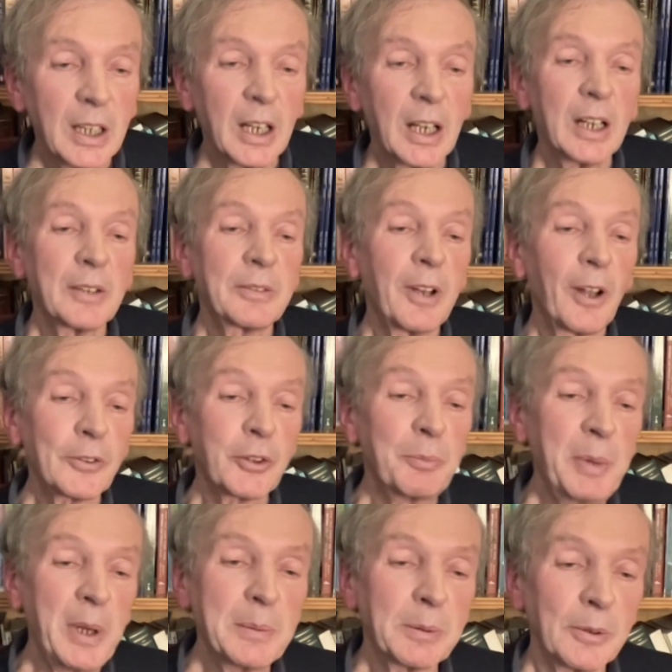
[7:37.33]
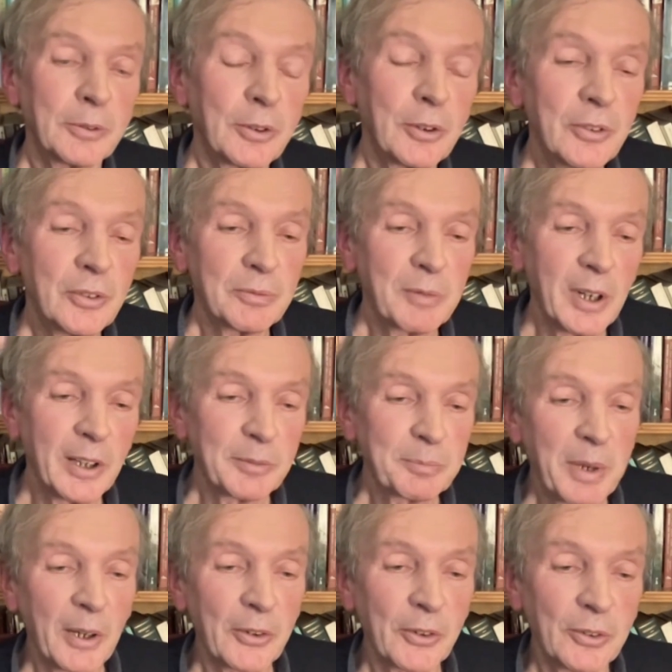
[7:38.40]
If lots of people do the word
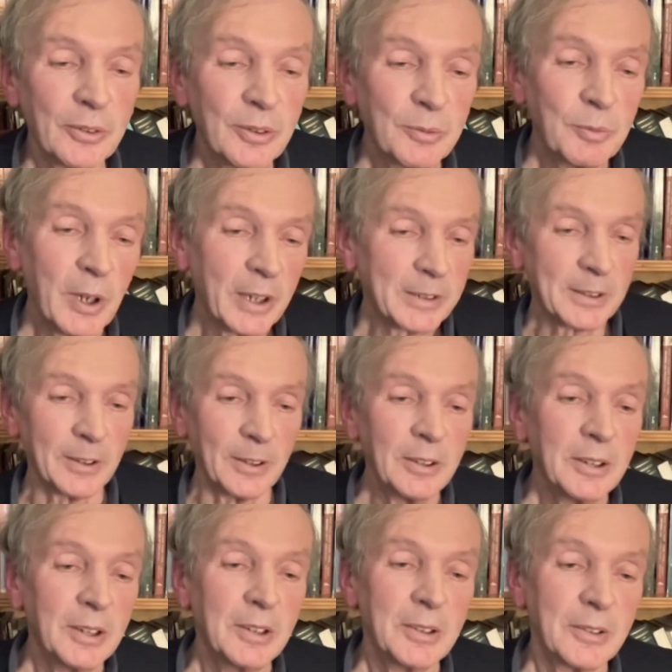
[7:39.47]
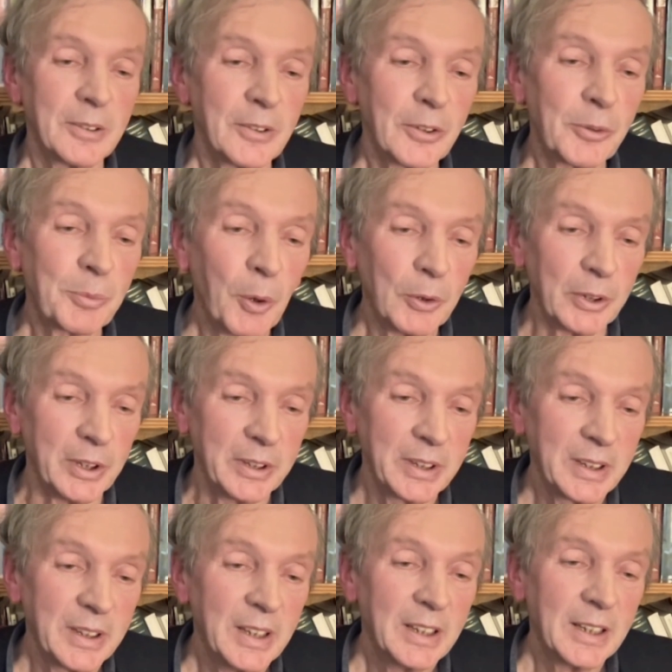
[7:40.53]
puzzle Wordle this morning,
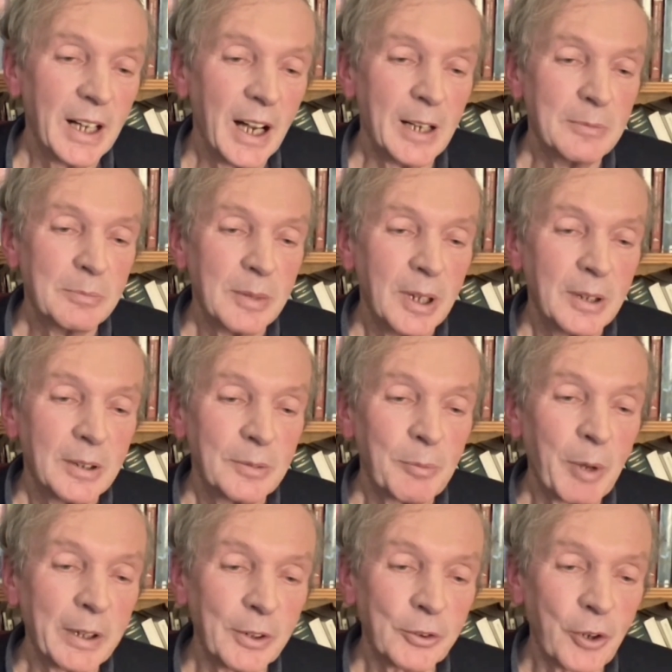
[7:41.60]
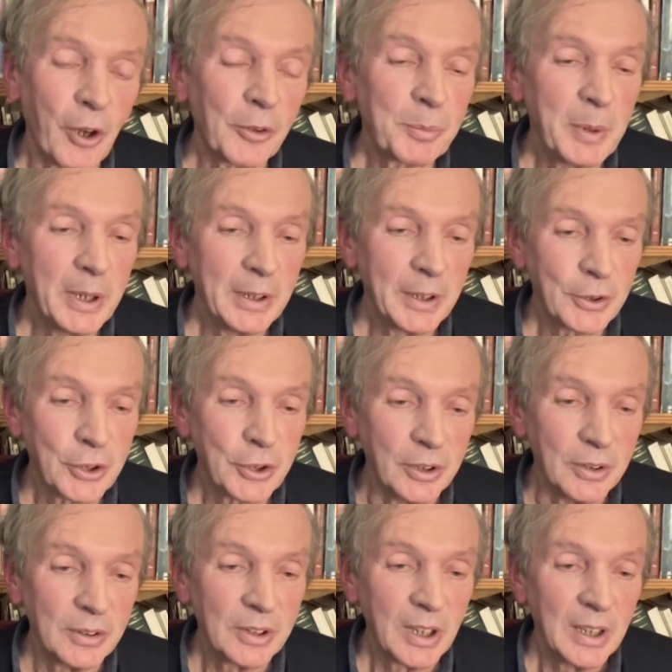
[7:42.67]
um, when it's just been
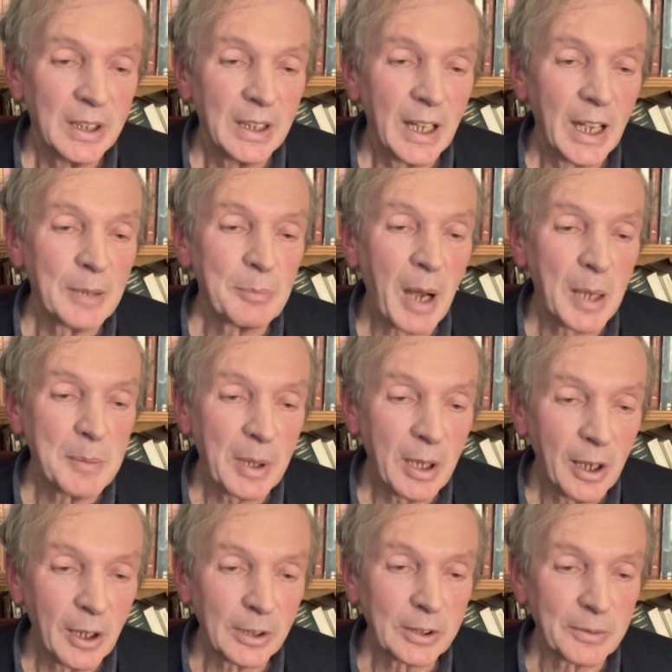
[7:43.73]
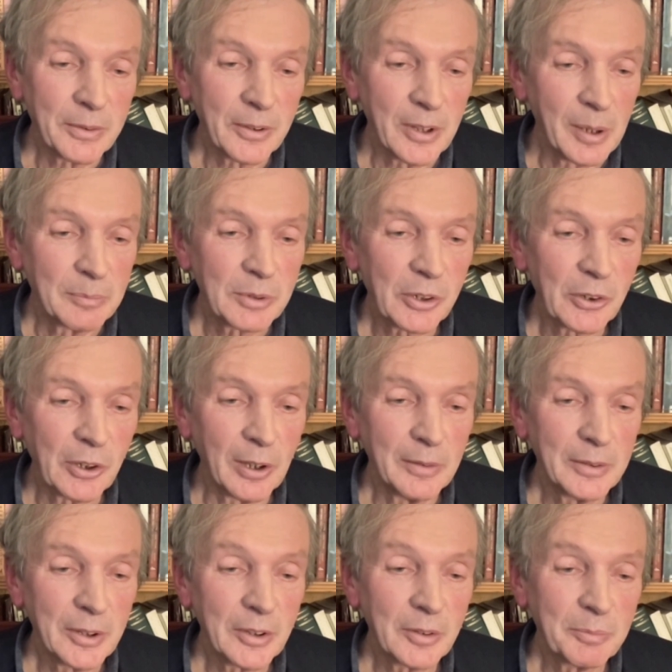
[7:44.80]
issued, it might be harder for them to solve
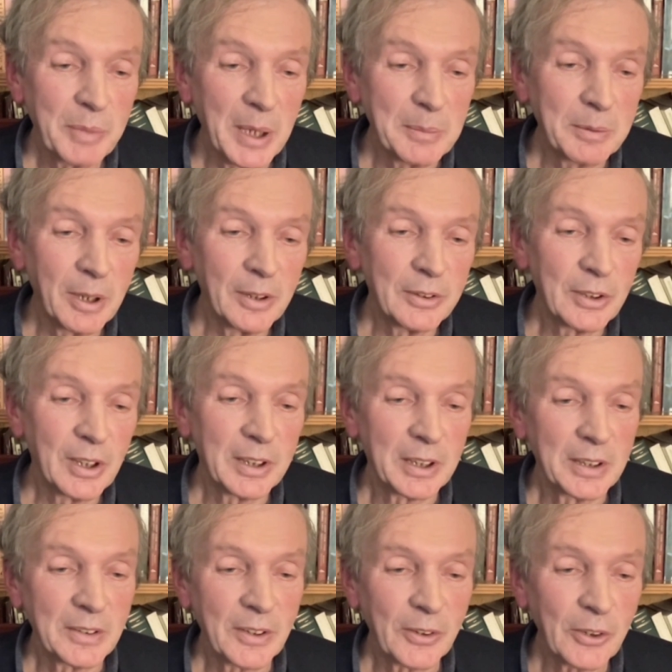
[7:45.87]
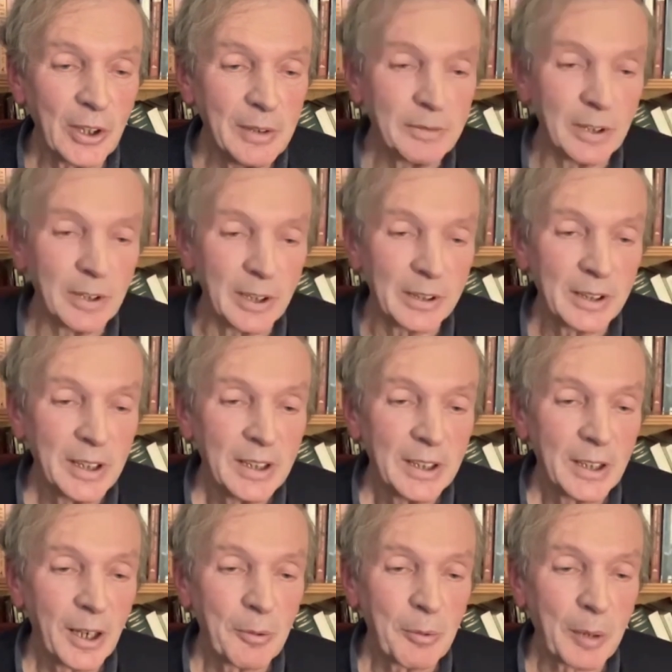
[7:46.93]
it than people who are doing it this evening
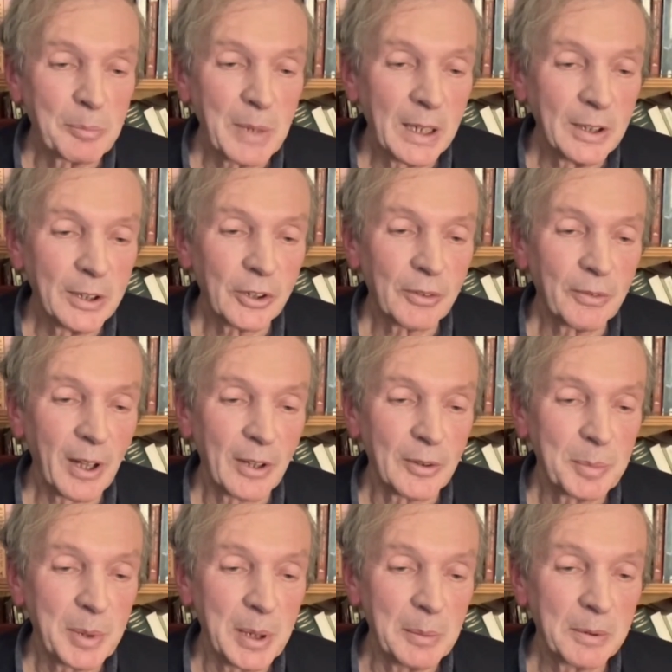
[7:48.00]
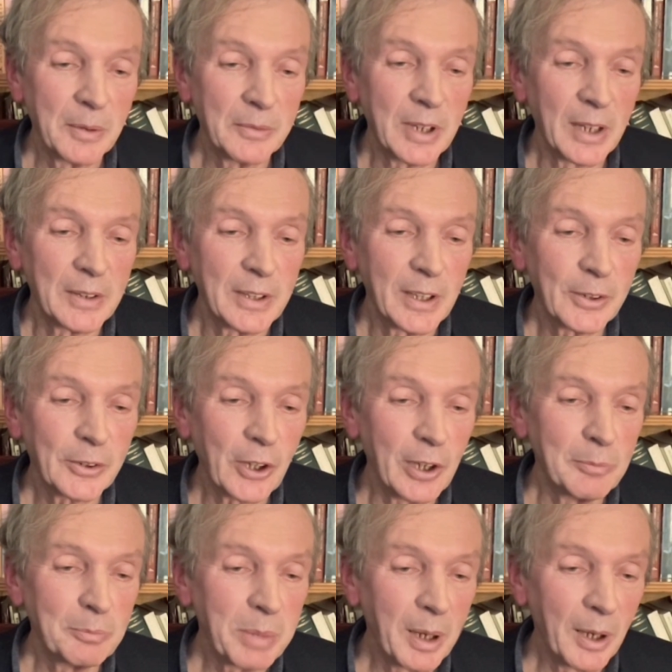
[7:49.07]
when millions of other people have done that
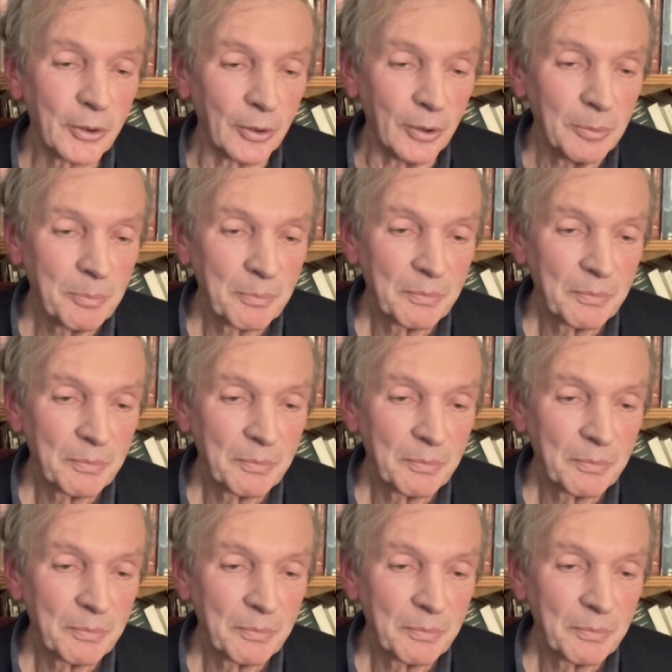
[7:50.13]
same puzzle.